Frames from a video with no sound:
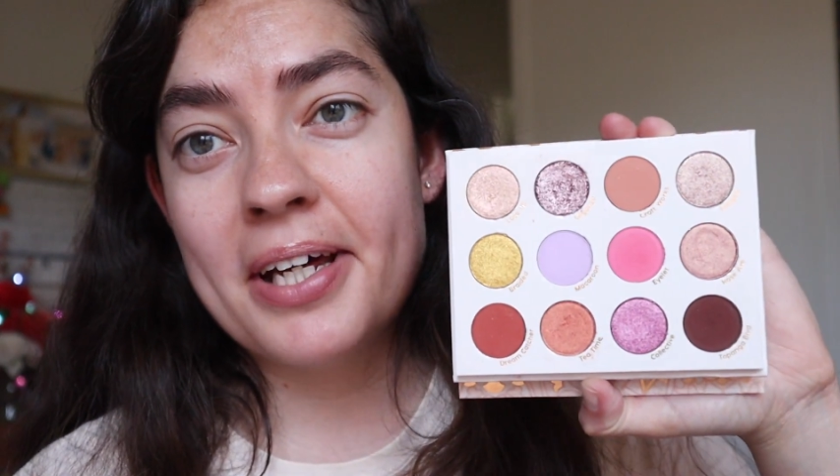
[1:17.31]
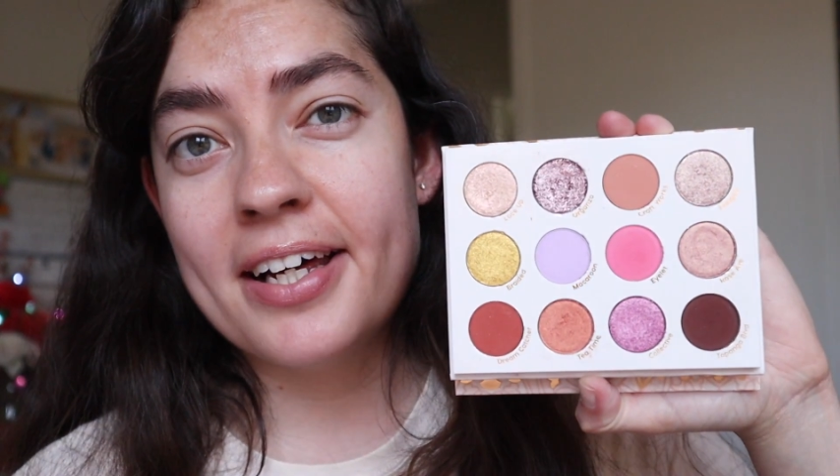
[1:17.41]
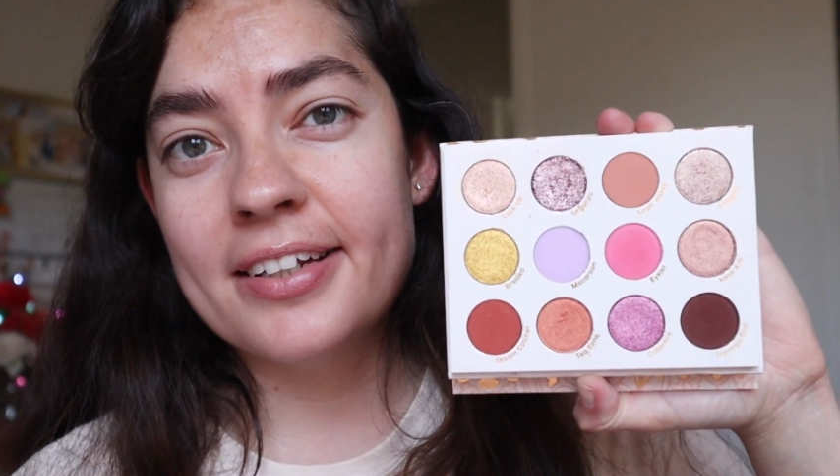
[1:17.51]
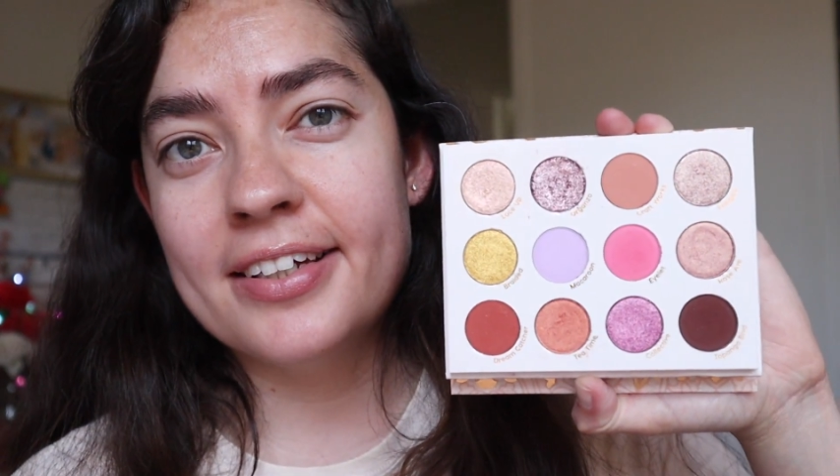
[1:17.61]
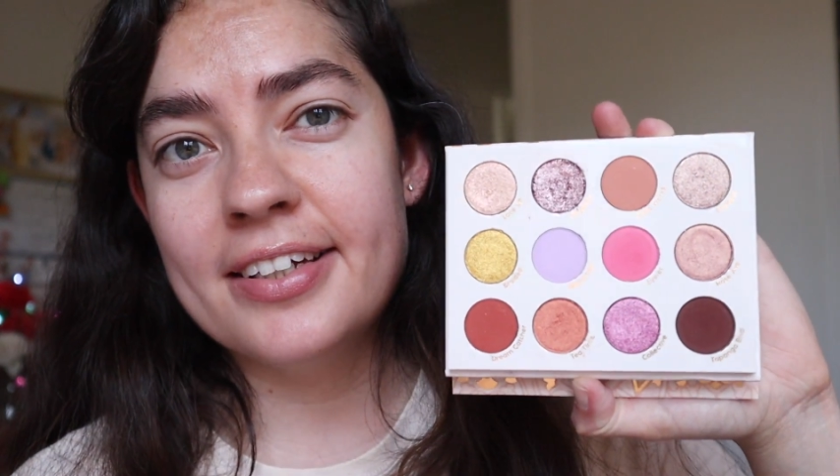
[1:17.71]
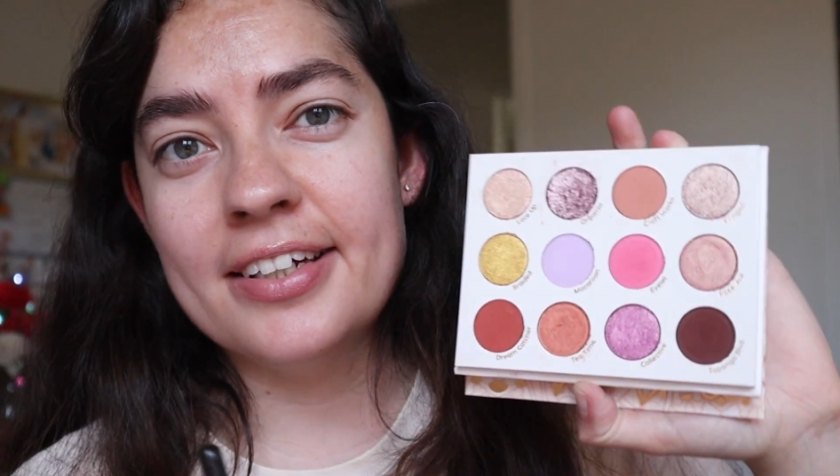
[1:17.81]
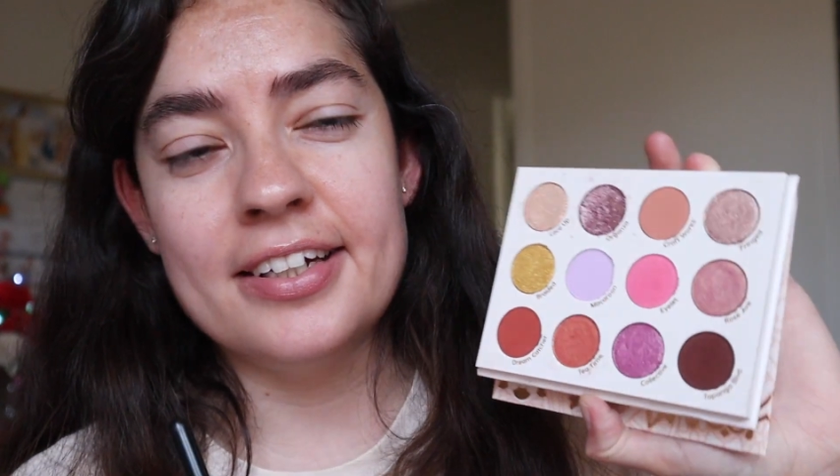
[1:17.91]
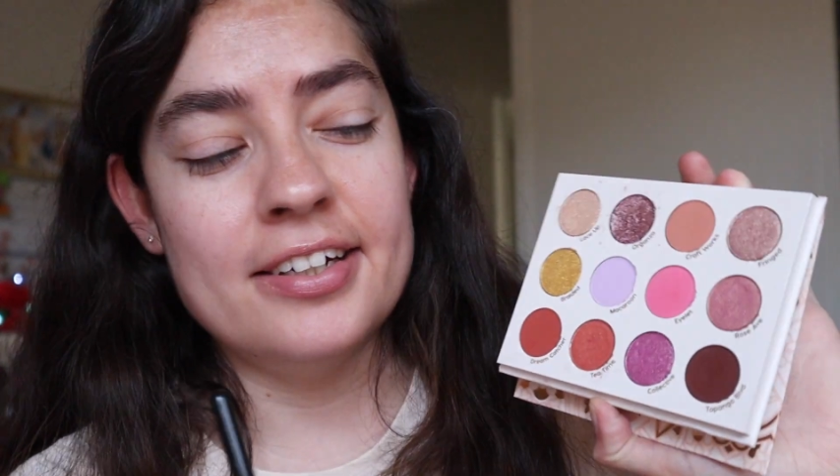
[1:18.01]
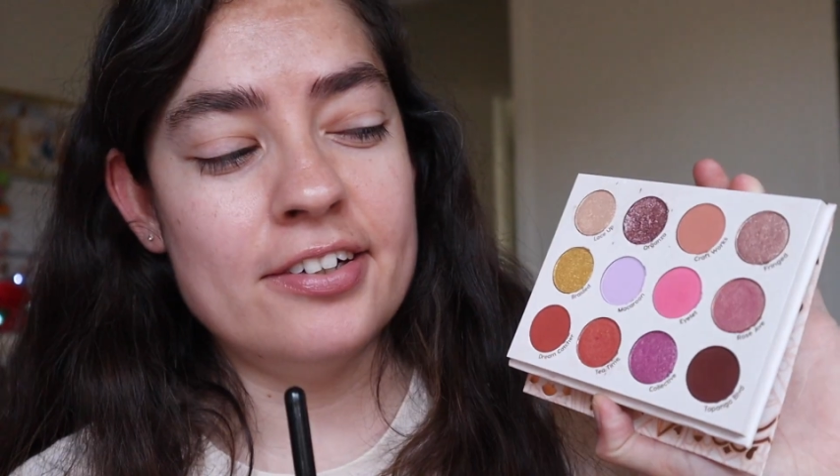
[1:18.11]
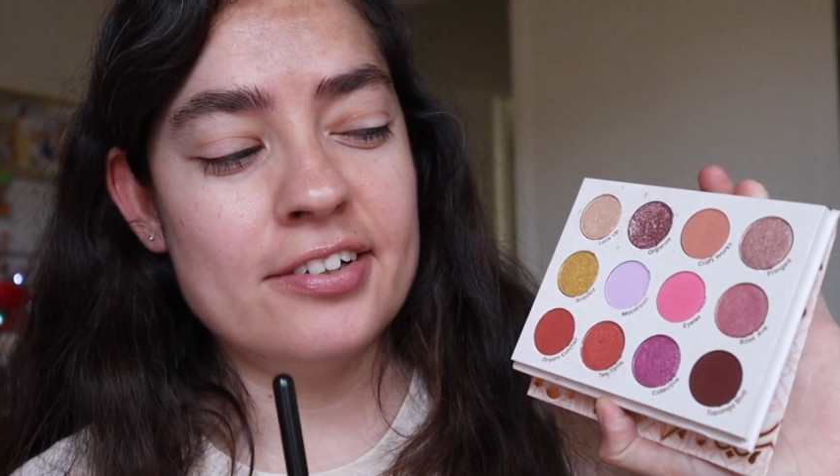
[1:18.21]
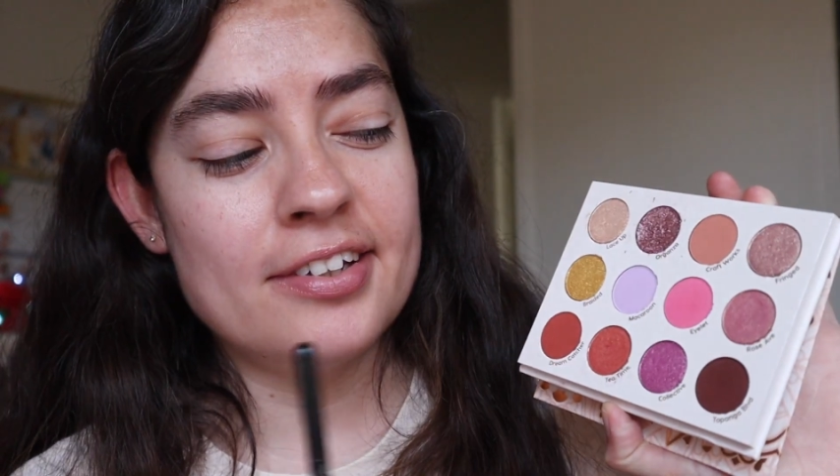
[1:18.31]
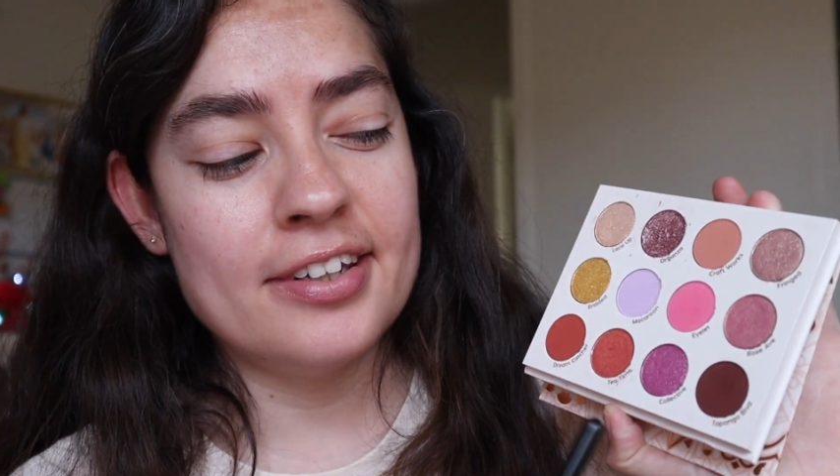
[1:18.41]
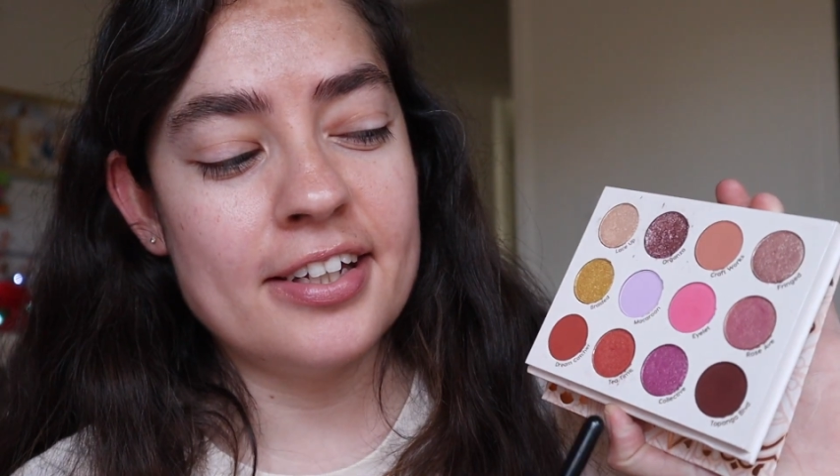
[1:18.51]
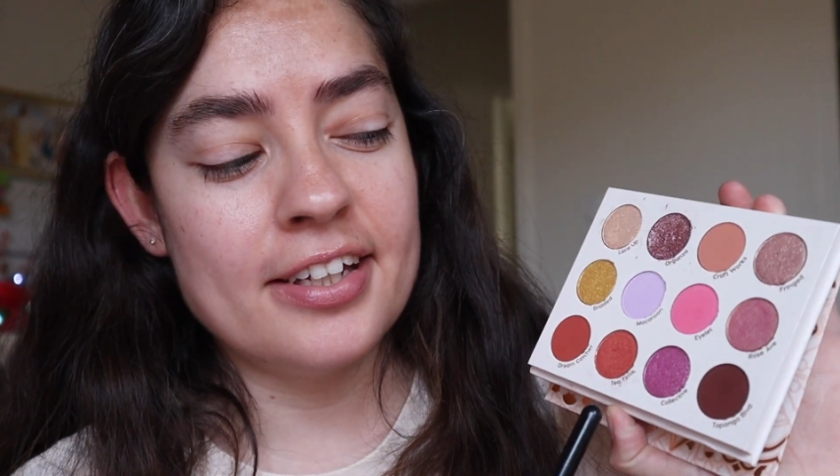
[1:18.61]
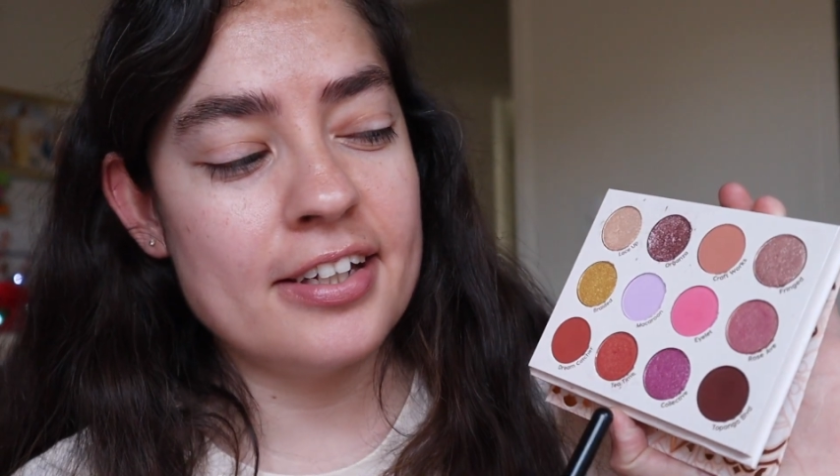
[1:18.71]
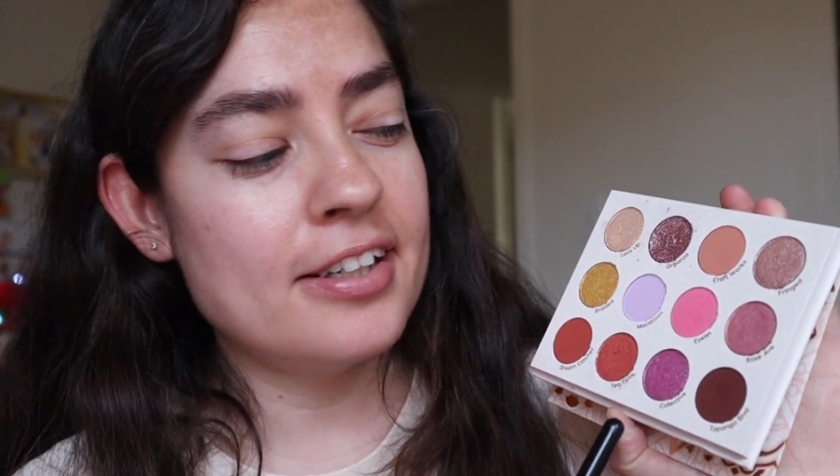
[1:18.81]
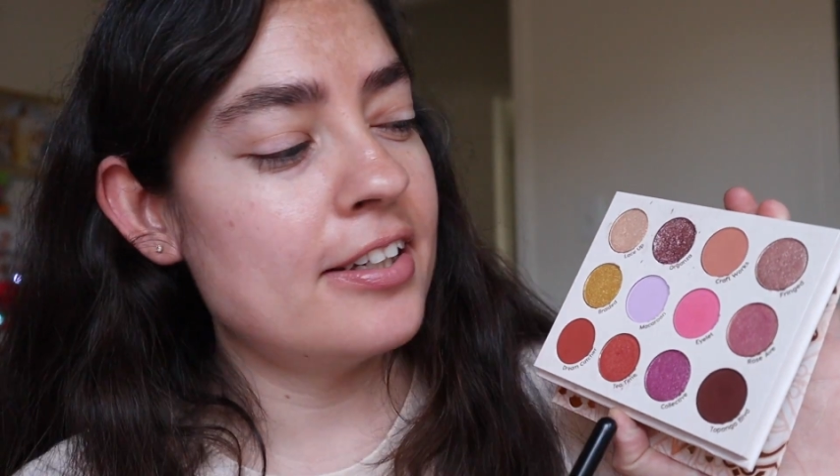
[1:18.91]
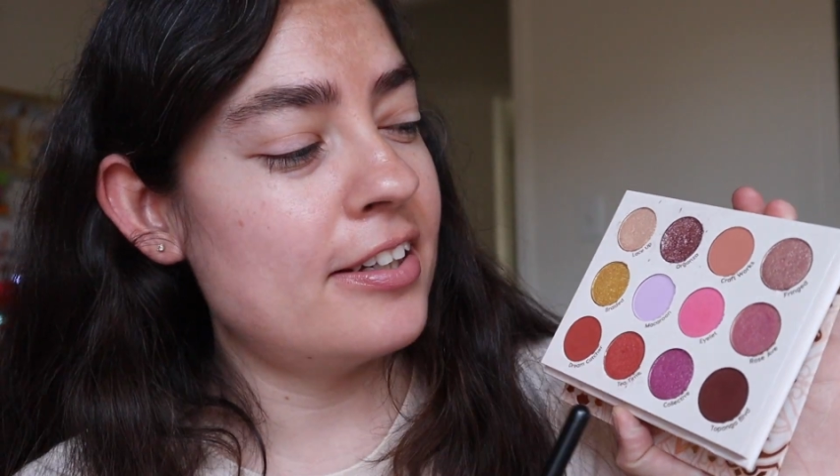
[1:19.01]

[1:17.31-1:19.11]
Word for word: palette I don't think